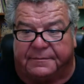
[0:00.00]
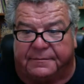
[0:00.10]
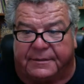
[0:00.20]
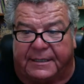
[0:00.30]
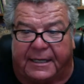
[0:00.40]

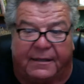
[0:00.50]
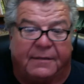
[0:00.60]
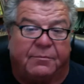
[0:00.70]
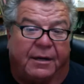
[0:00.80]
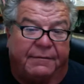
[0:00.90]
today in the
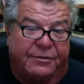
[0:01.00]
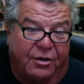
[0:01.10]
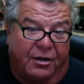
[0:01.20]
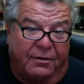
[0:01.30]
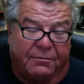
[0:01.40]
private
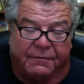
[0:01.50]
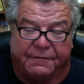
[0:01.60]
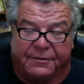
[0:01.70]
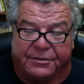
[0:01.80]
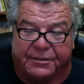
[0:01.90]
charter, we're
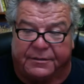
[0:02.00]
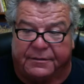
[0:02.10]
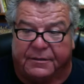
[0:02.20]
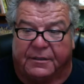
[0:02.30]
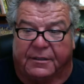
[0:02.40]
fishing
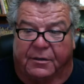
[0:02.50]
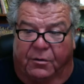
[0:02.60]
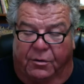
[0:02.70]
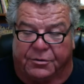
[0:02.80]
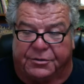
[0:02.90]

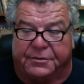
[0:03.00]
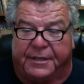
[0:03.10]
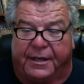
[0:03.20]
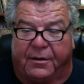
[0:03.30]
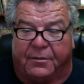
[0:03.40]
horseshoe
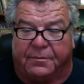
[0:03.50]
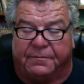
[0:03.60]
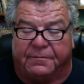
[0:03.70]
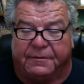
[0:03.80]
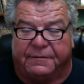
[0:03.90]
kelp.
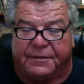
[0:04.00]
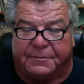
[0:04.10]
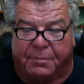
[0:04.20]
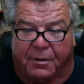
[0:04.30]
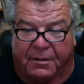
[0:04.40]
We fish
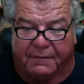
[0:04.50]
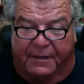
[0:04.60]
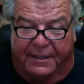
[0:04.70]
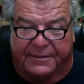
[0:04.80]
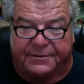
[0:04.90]
part of
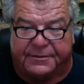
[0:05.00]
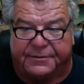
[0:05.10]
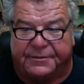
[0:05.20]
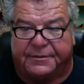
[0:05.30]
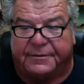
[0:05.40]

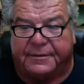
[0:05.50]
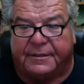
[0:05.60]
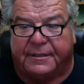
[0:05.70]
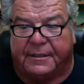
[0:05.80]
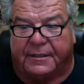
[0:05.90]
Isers.
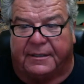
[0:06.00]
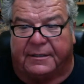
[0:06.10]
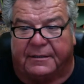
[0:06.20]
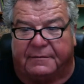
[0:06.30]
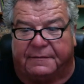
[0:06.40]

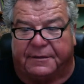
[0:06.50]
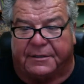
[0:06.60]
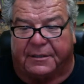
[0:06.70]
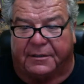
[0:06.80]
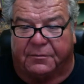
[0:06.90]
We fished
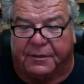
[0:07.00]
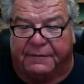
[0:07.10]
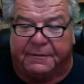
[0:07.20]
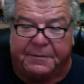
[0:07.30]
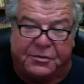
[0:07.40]
a little reef
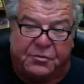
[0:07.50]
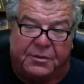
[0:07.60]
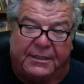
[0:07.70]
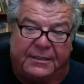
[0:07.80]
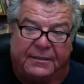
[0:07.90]
in
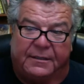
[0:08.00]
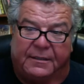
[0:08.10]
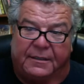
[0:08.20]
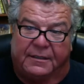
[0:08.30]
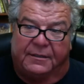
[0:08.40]
between
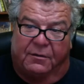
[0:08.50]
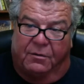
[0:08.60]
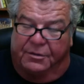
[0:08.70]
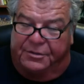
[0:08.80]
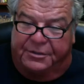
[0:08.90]
the
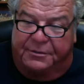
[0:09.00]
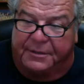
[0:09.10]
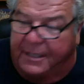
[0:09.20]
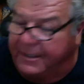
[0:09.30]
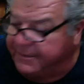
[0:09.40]
horseshoe and
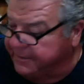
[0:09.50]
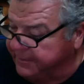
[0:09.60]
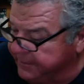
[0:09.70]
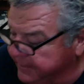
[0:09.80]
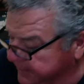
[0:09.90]
Isers.